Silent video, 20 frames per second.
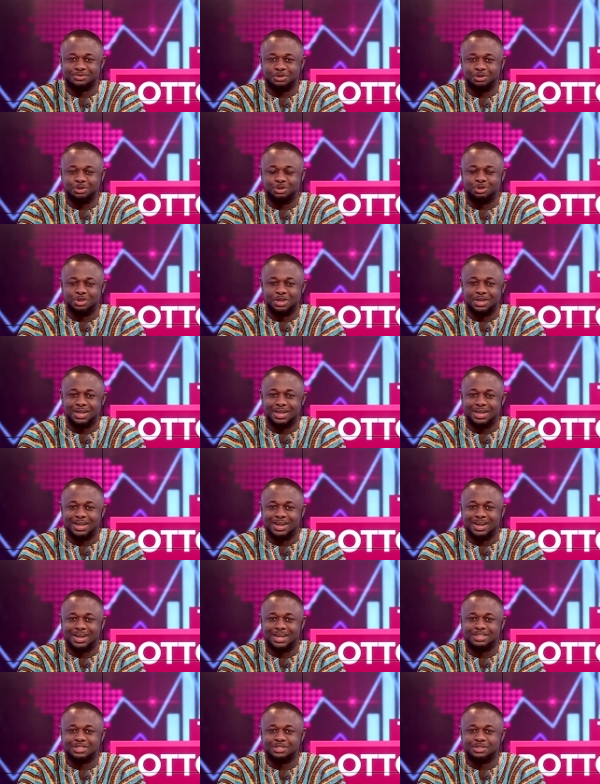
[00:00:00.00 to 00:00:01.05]
for joining
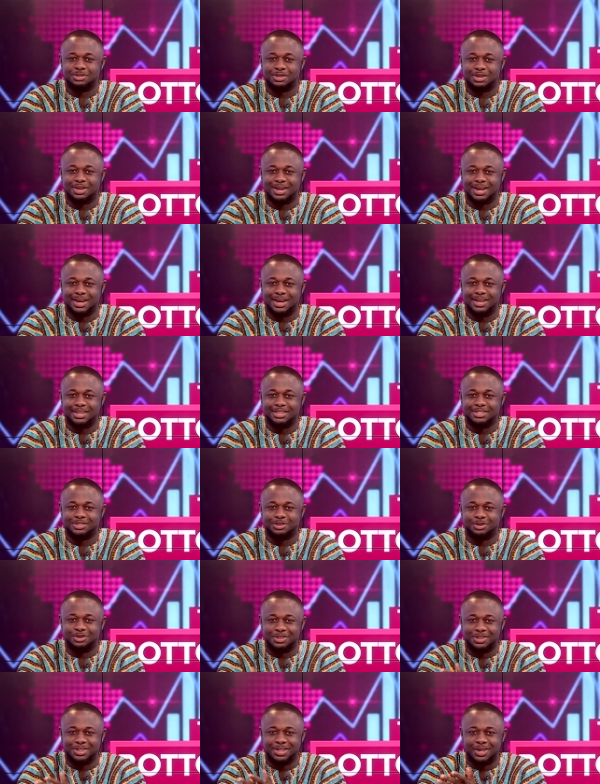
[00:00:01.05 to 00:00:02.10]
us tonight
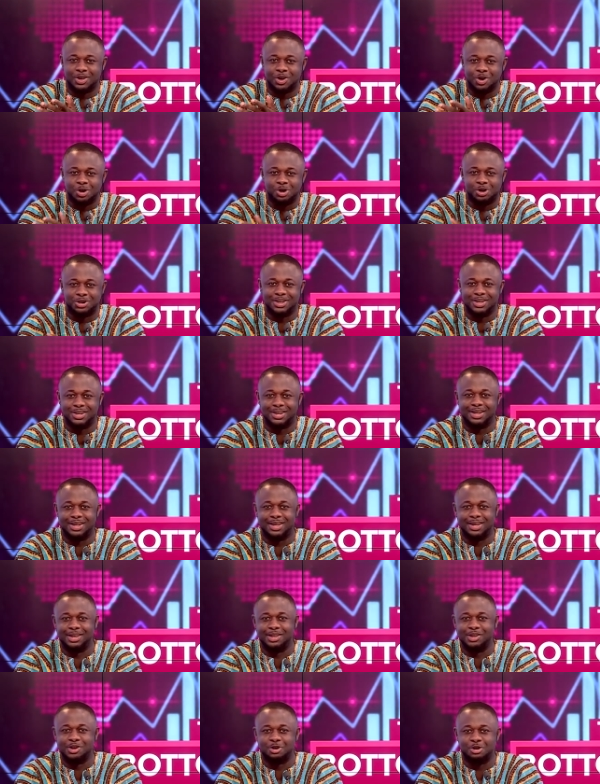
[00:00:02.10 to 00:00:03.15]
on the
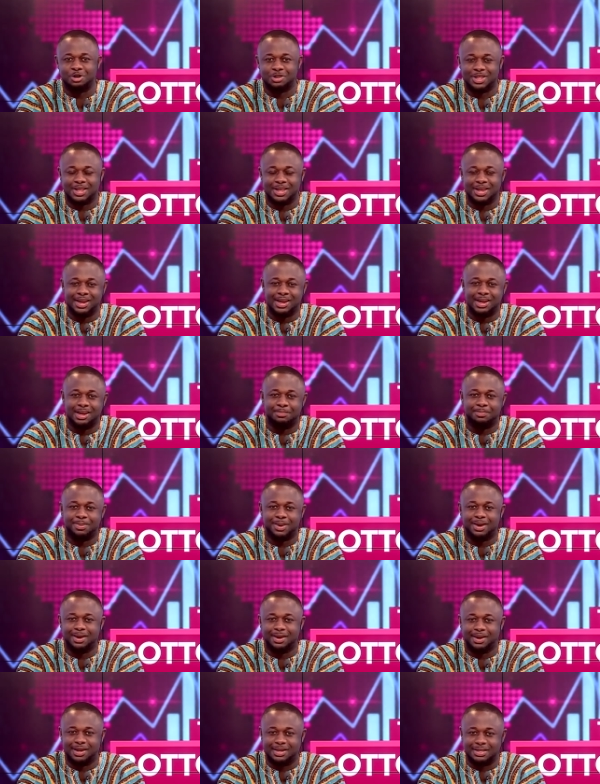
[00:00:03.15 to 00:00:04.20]
holiday or the
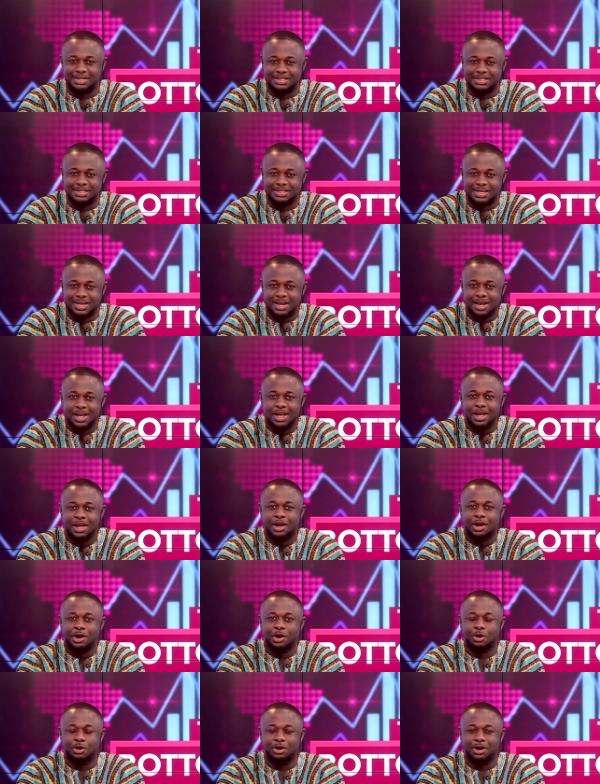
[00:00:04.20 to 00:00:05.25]
independence
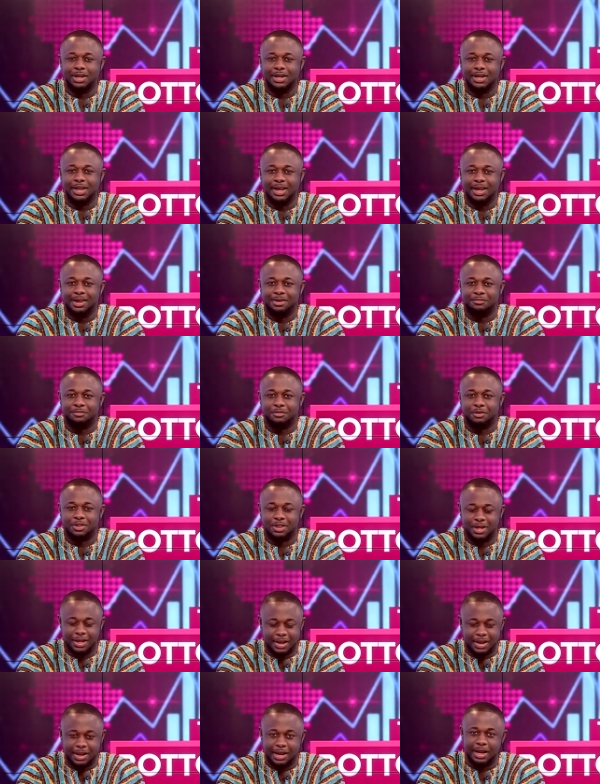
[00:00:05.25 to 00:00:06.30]
holiday for
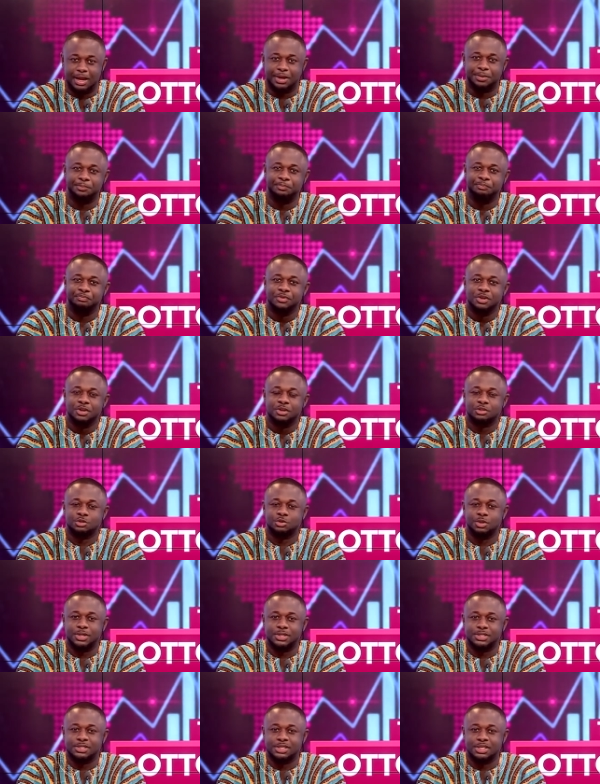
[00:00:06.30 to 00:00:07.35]
the year
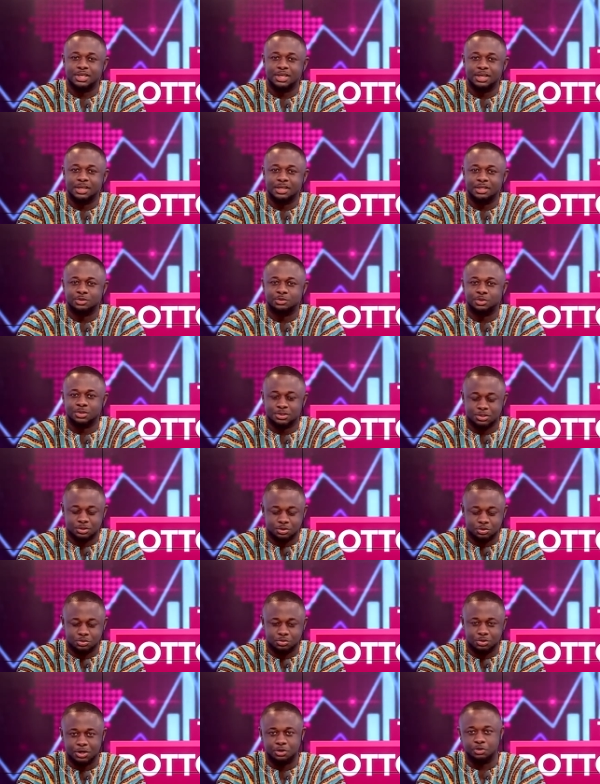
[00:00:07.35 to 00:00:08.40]

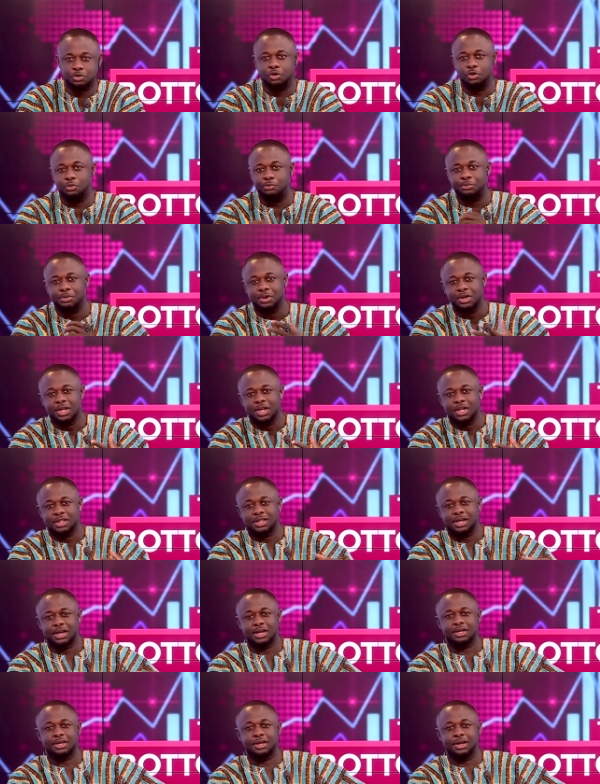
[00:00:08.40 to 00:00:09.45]
2022. I do hope
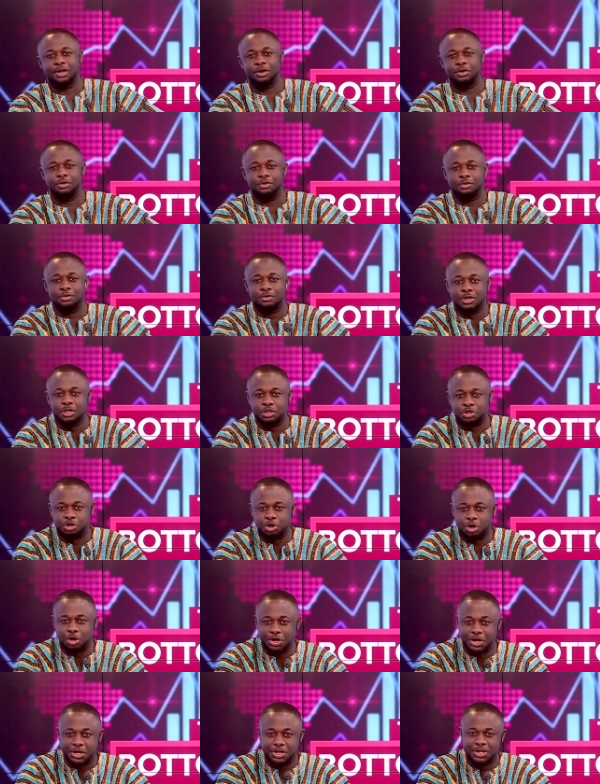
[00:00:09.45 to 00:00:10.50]
that you
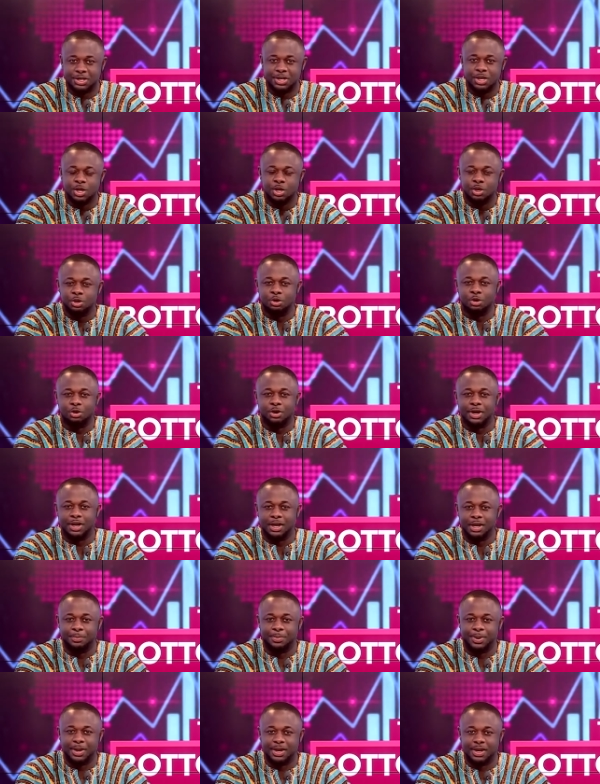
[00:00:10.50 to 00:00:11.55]
enjoyed your
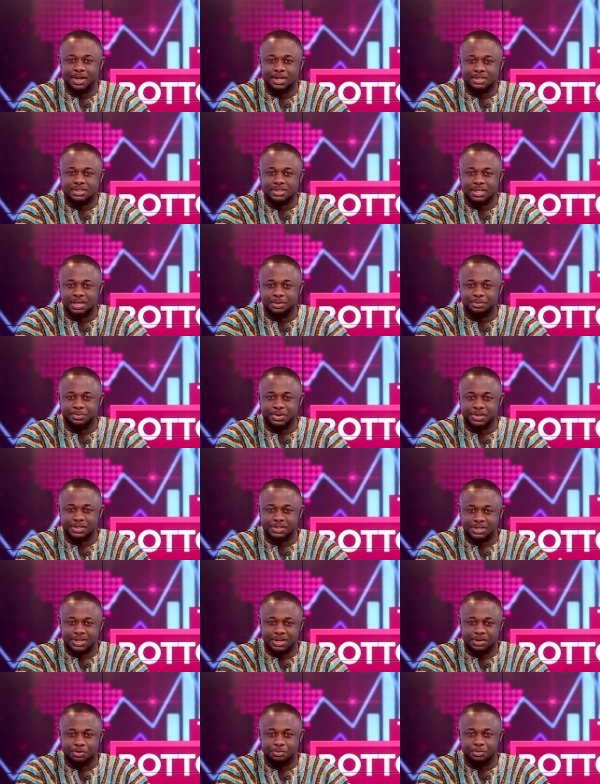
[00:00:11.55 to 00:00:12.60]
independence
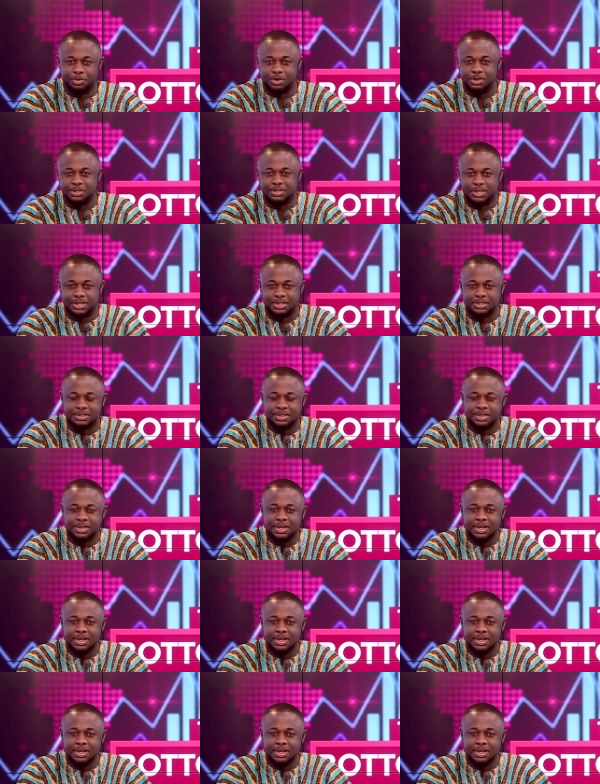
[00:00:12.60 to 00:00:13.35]
celebration and you monitored